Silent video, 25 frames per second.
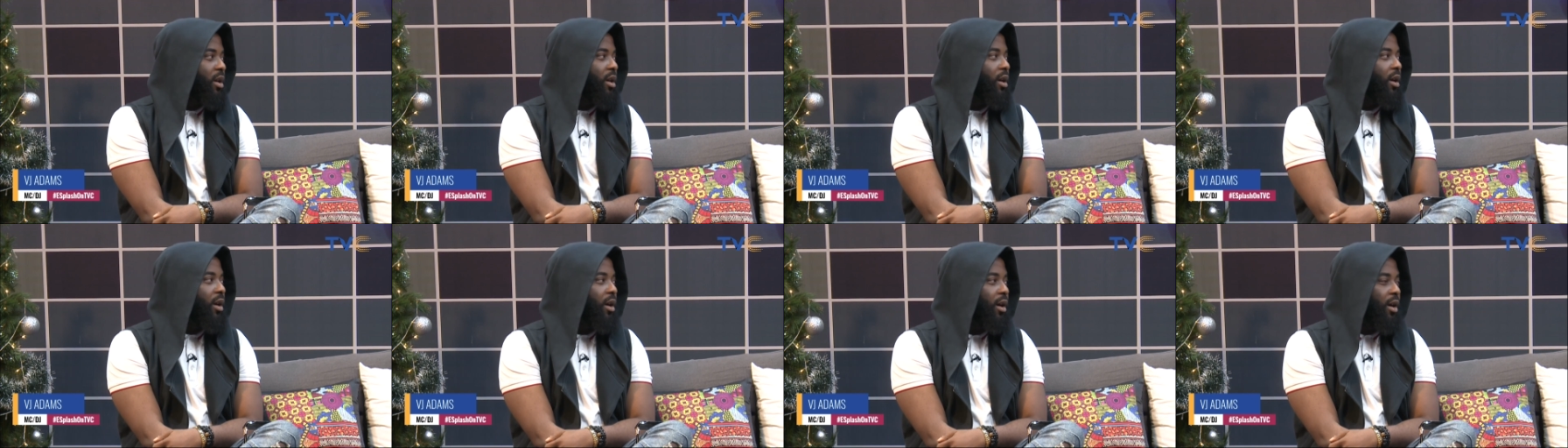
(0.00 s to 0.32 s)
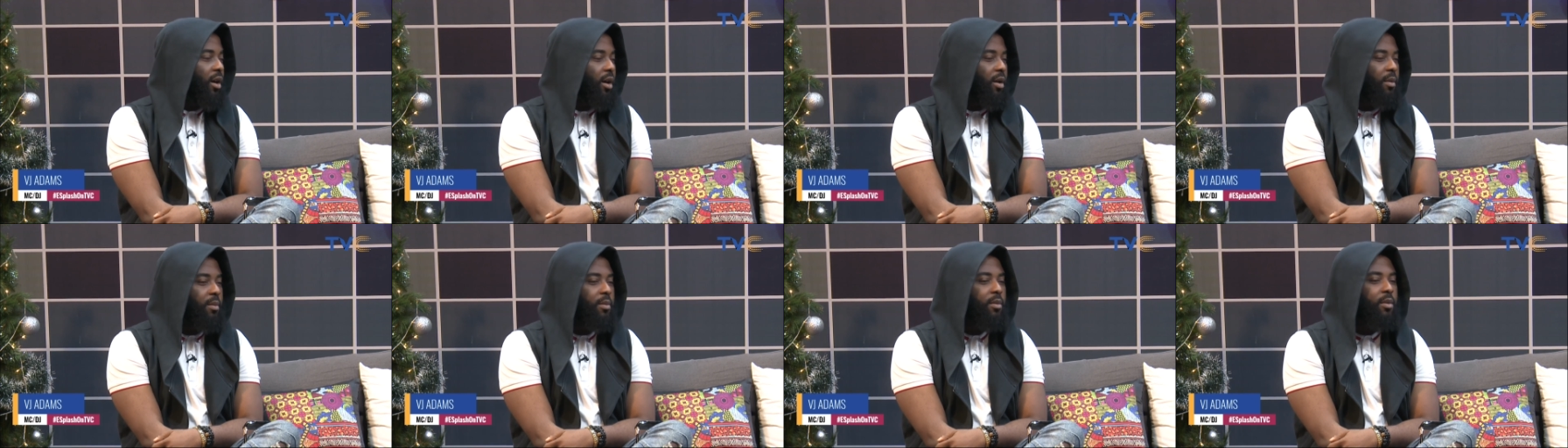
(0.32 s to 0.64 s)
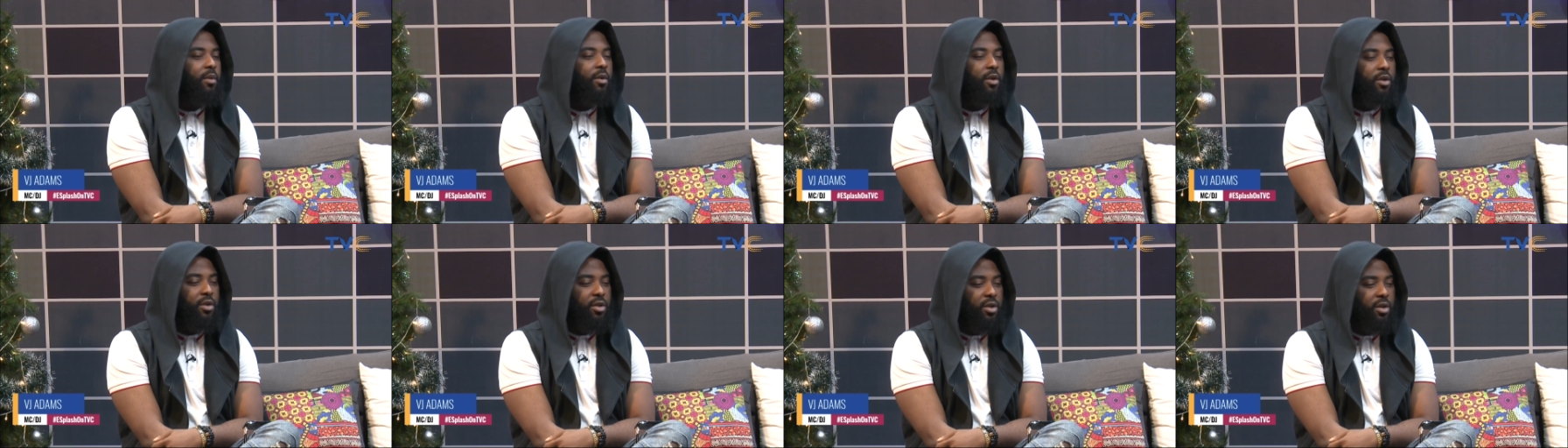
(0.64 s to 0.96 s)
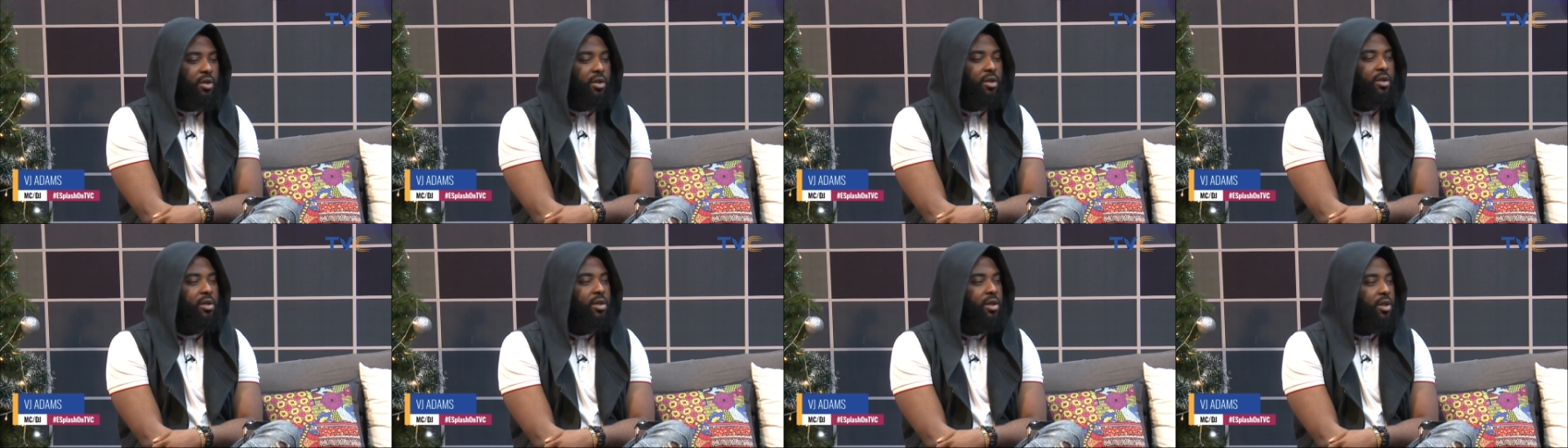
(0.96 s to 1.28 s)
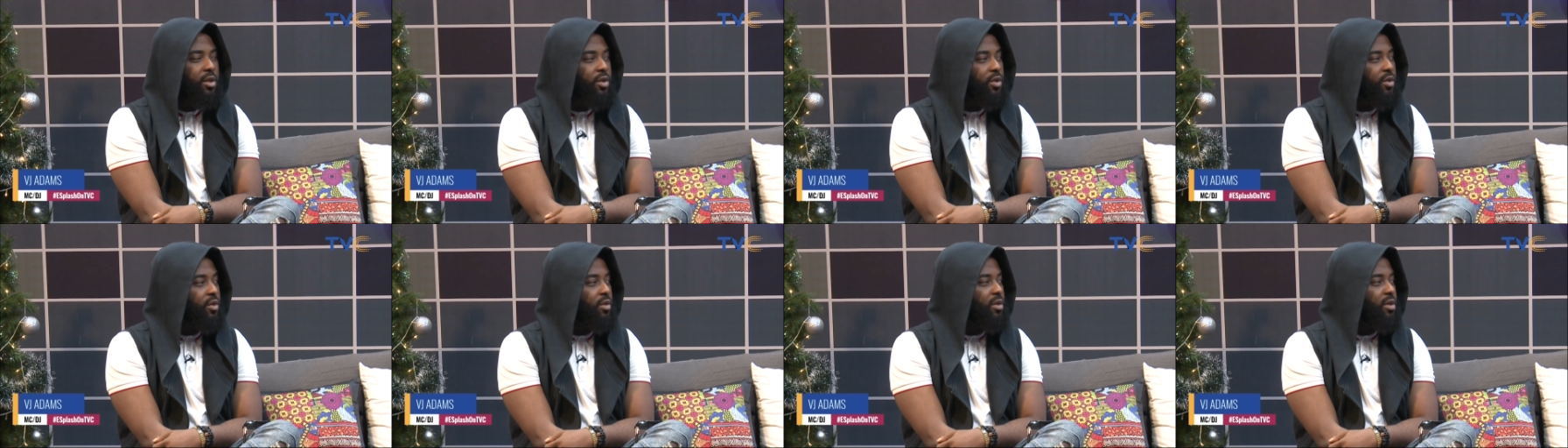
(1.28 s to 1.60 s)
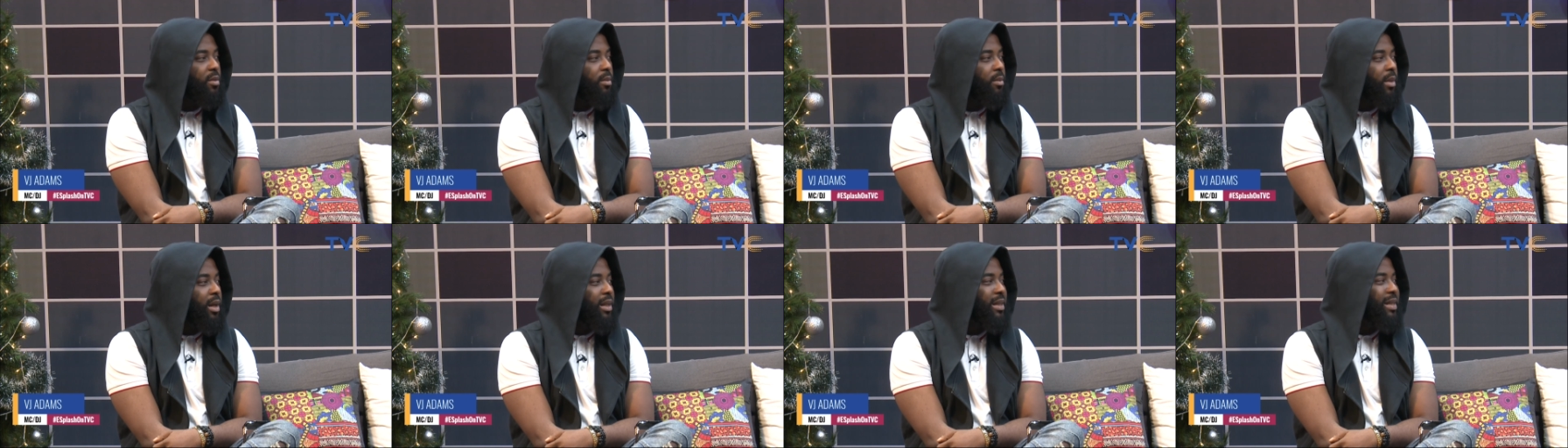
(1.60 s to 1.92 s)
continuously, um, continuously to
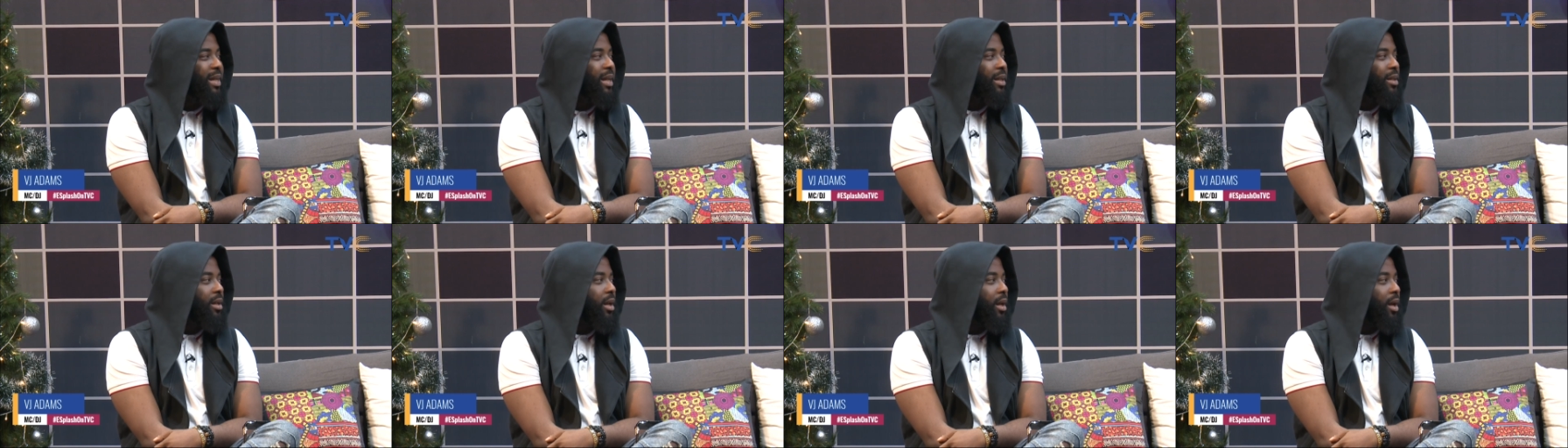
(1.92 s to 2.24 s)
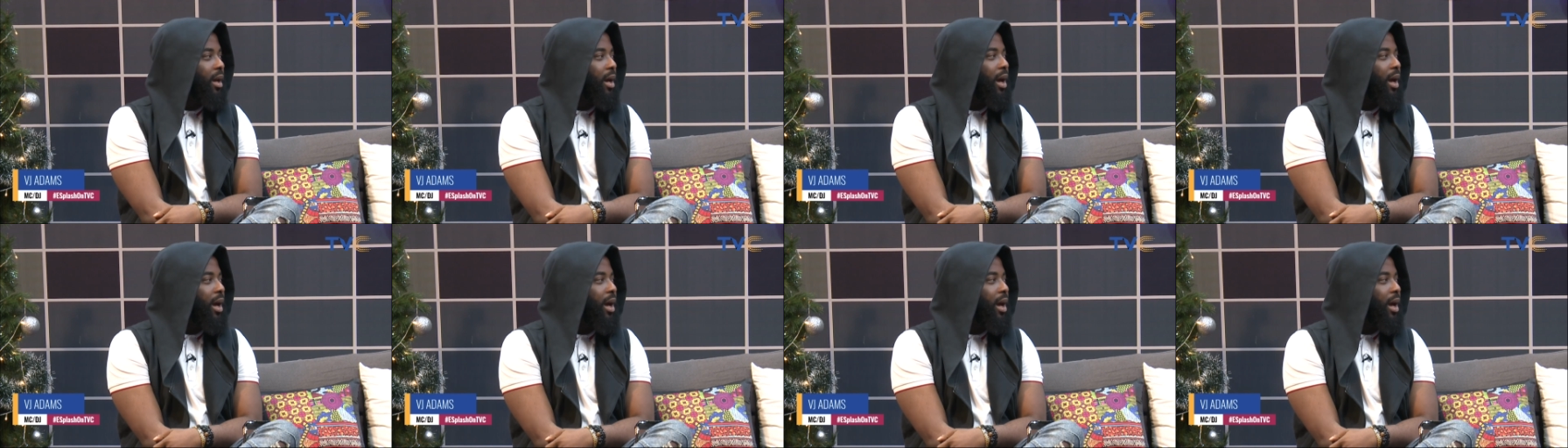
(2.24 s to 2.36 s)
maintain